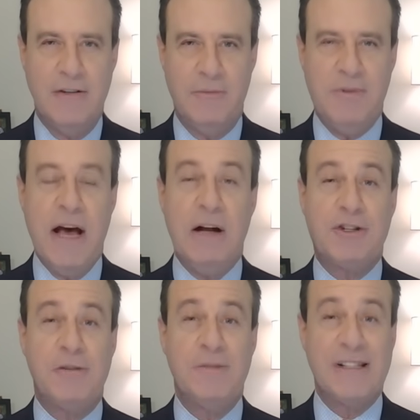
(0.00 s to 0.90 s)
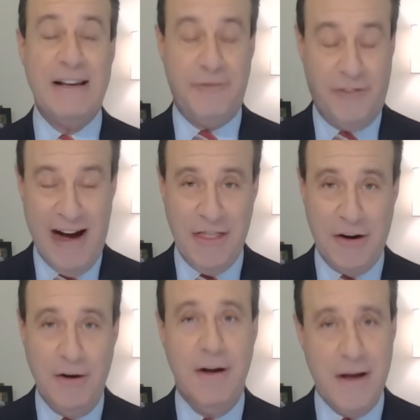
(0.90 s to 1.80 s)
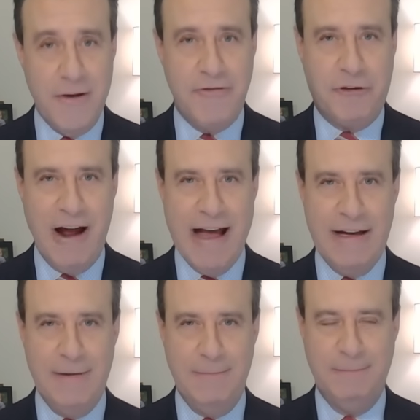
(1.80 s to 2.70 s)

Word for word: from Donald Trump's late father, Fred.